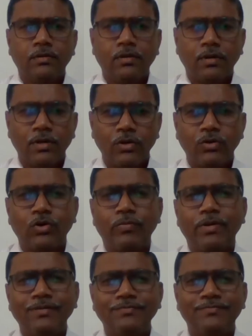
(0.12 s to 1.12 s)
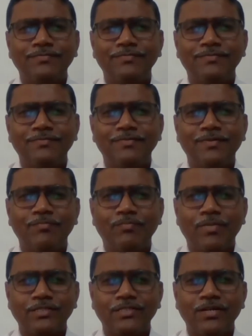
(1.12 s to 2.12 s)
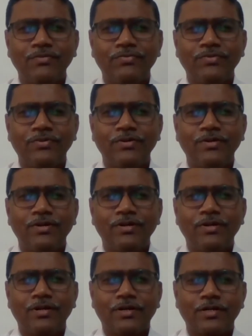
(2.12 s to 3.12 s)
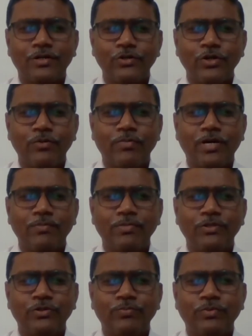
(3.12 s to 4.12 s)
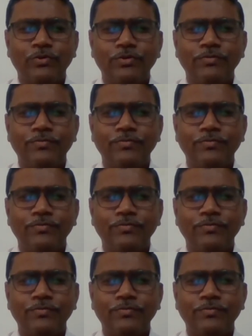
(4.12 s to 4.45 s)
Hello everybody, myself Dr. Shivakumar Bisurpur.